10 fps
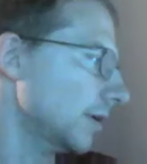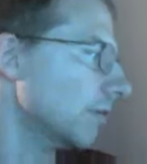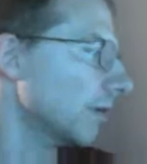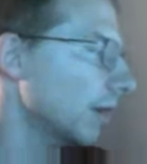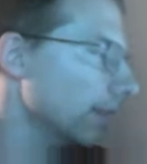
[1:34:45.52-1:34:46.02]

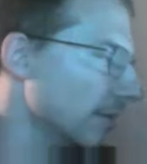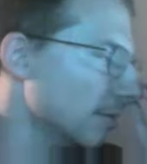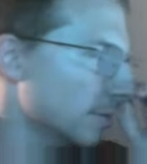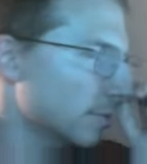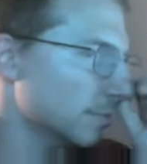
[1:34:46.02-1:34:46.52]
Okay
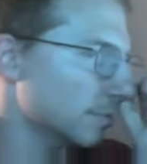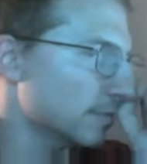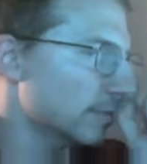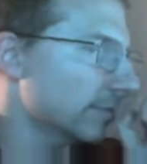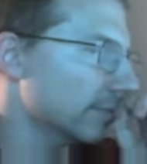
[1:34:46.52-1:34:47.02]

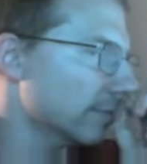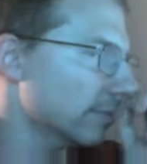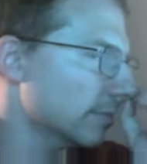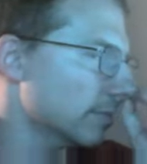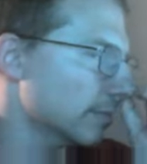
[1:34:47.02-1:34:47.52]
right. So
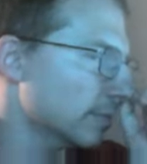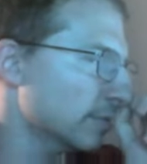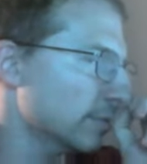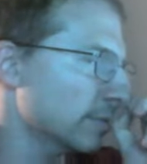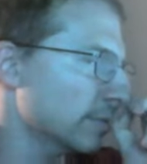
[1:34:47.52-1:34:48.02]
I'm going
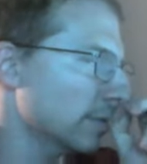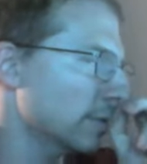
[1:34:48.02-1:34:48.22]
Marozsan. You're